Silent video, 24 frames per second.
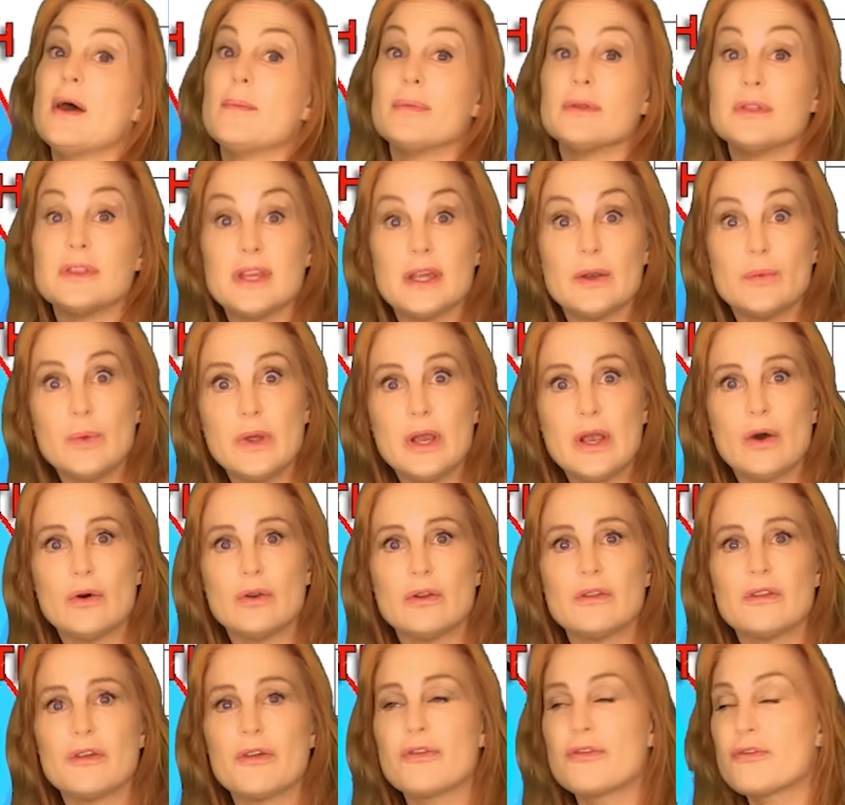But then we go
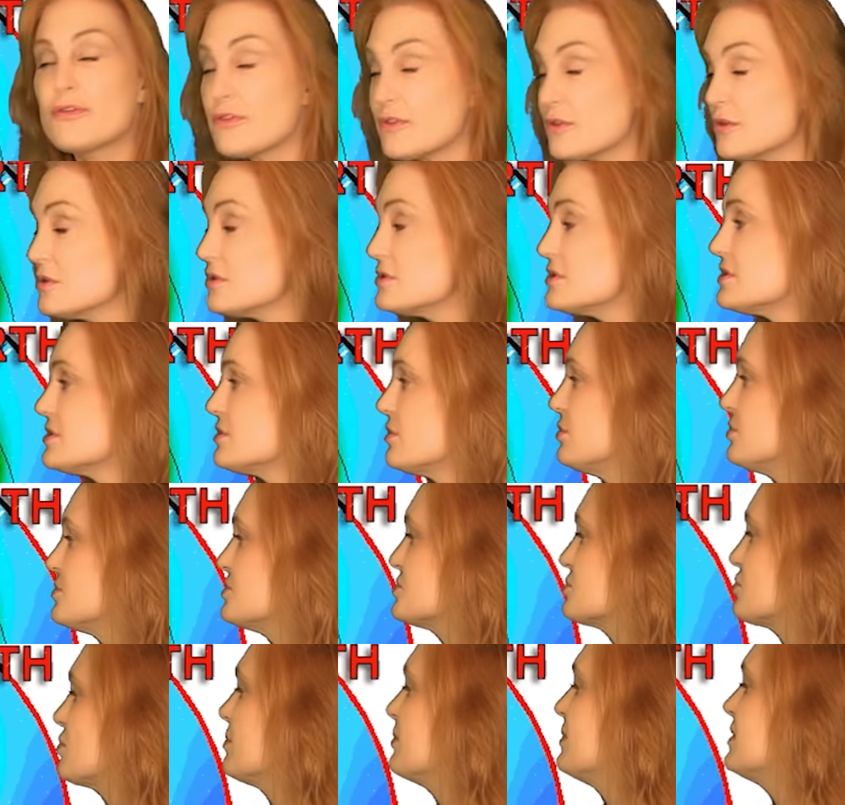to the third solar
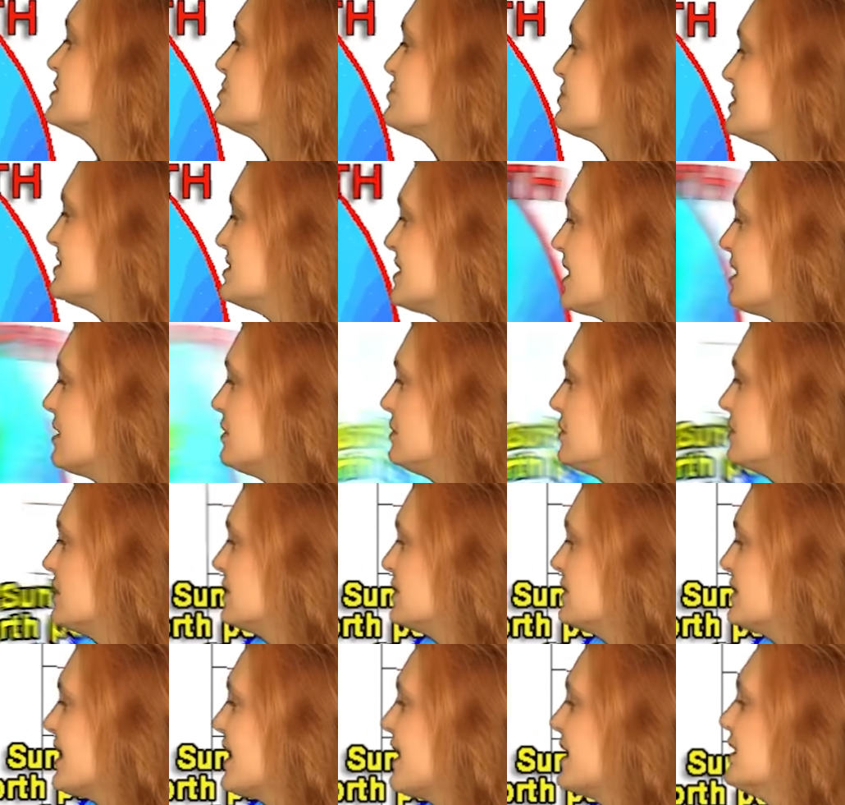storm, and as we take a look
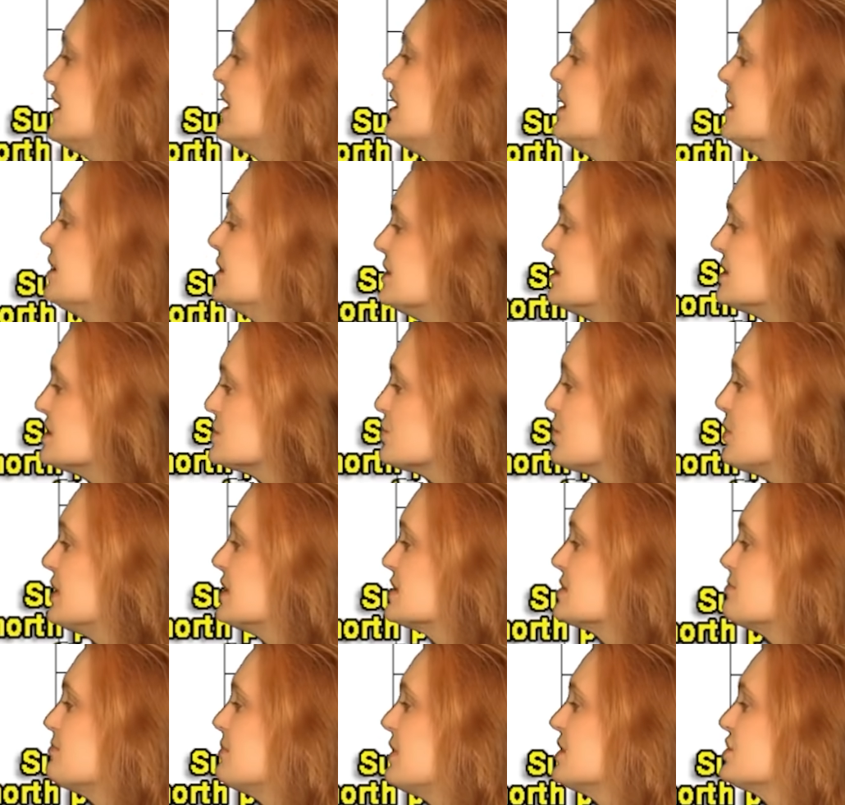at that, this one
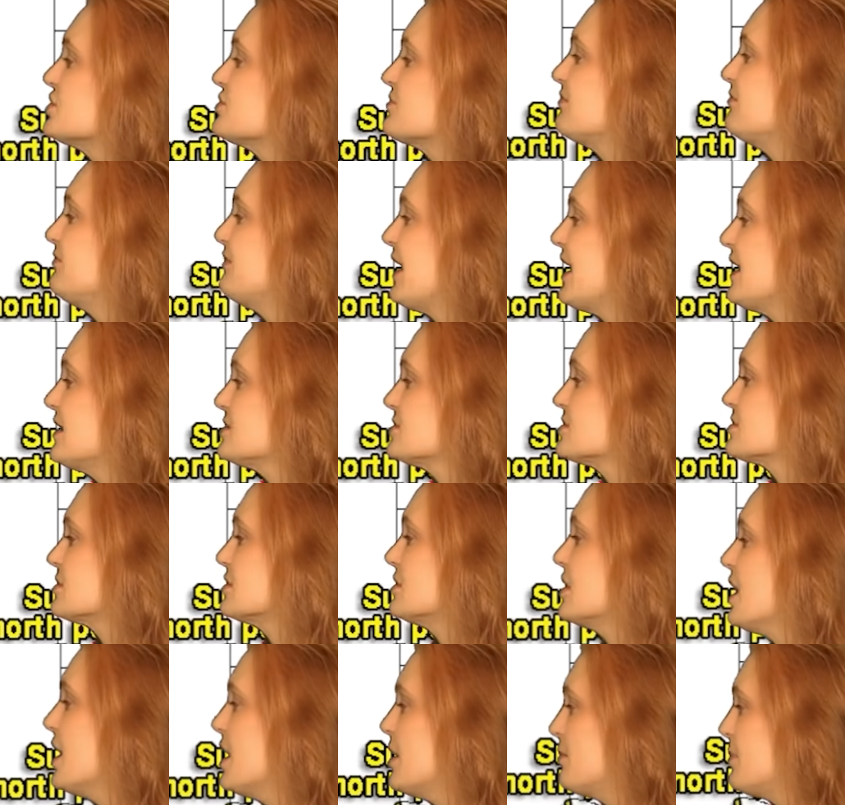is much
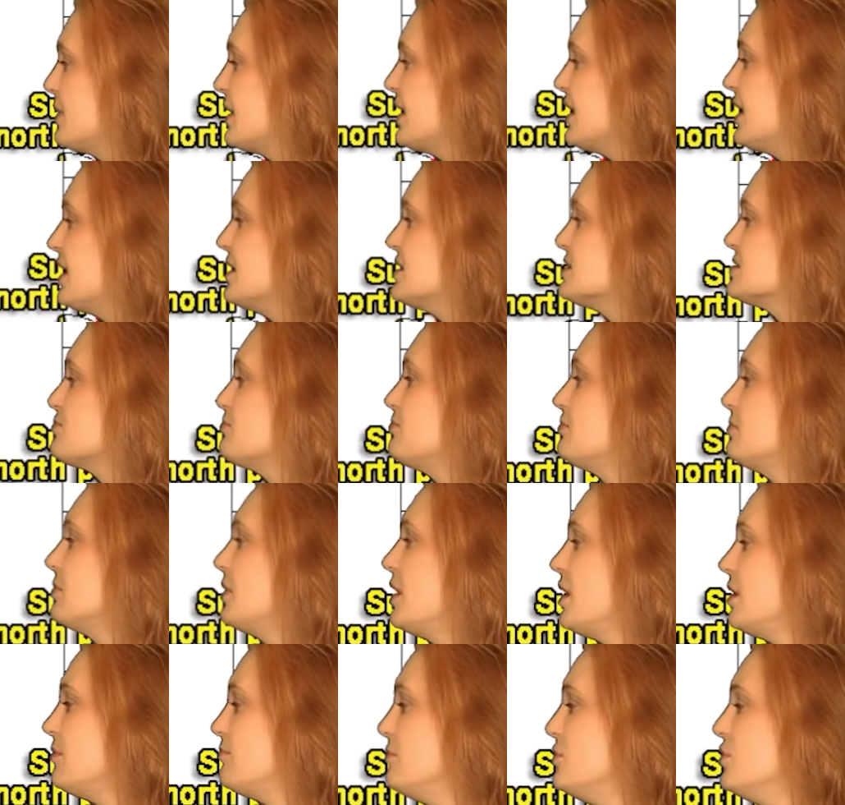faster, but it is
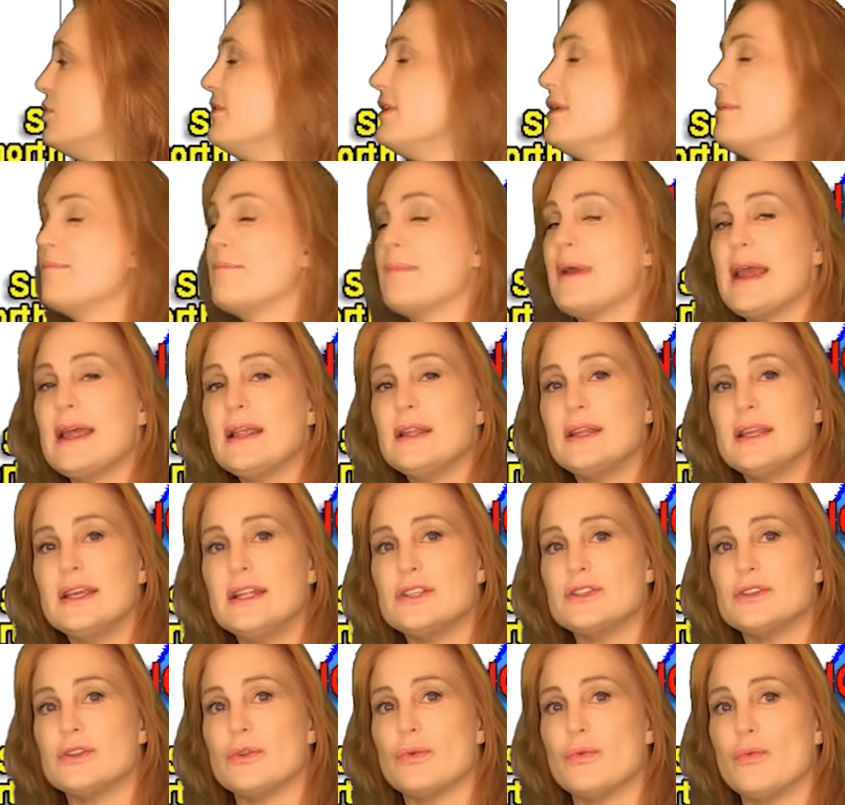moving mainly
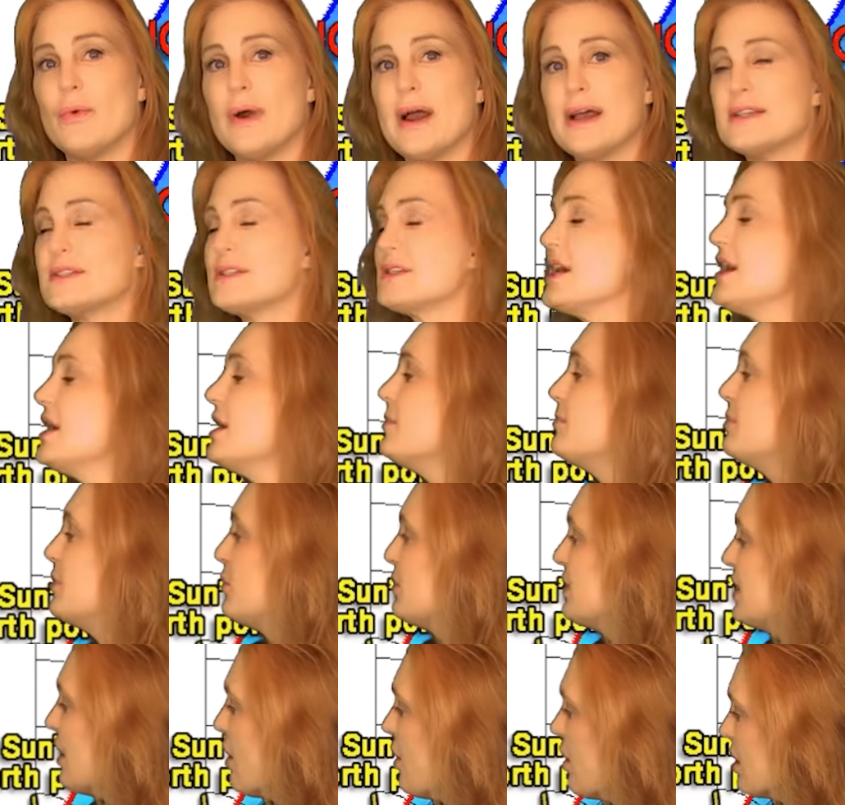to the west, but
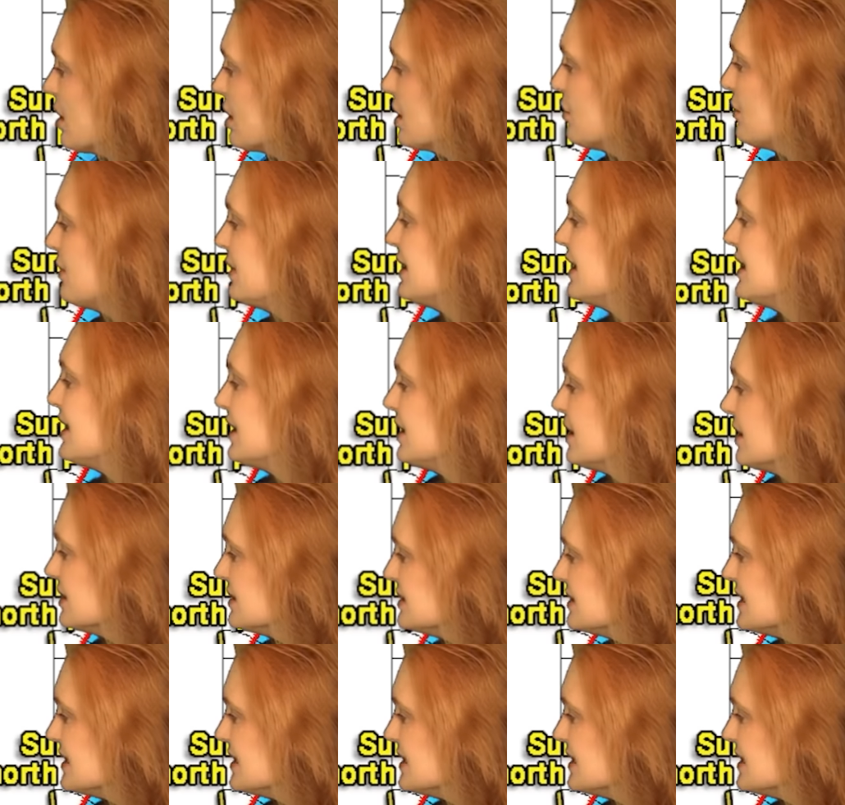we are going to get a